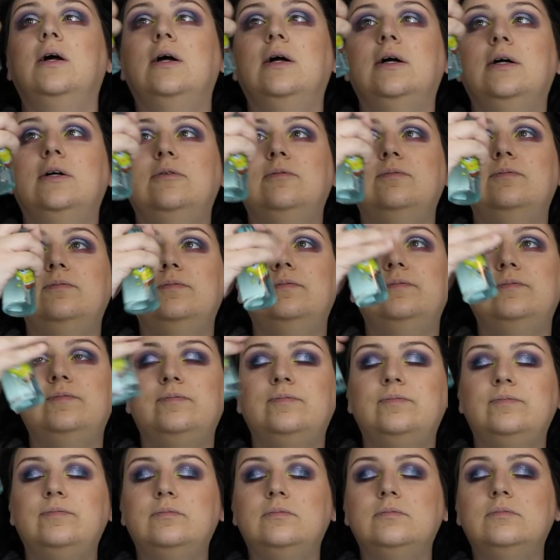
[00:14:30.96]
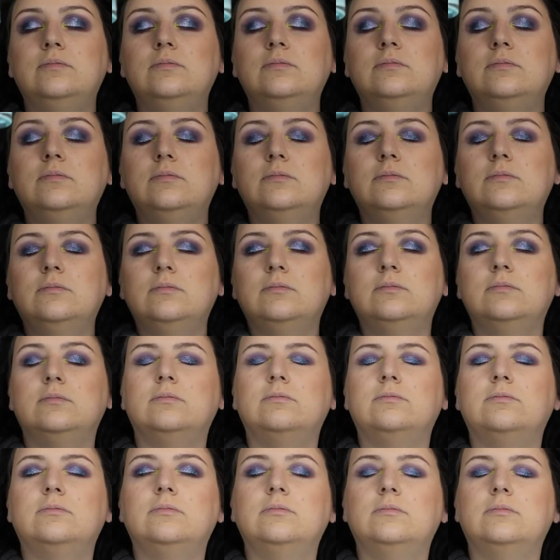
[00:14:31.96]

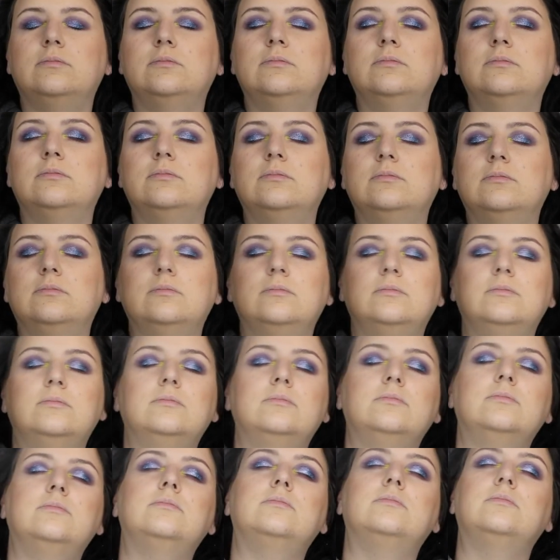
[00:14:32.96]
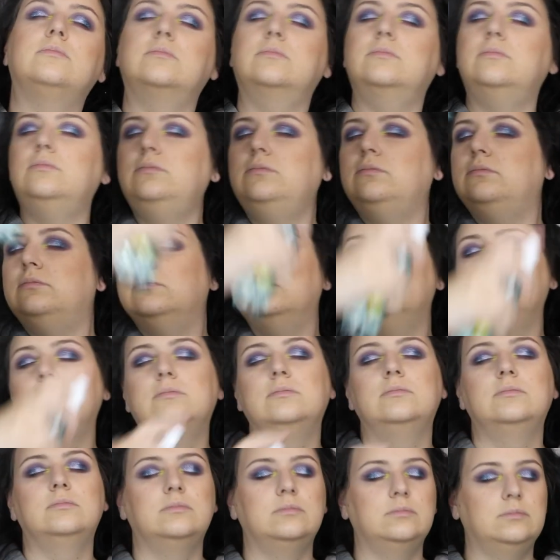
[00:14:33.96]

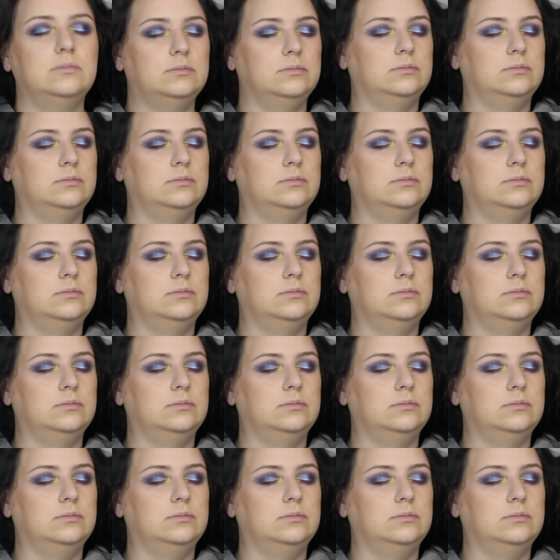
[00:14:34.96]
[no speech]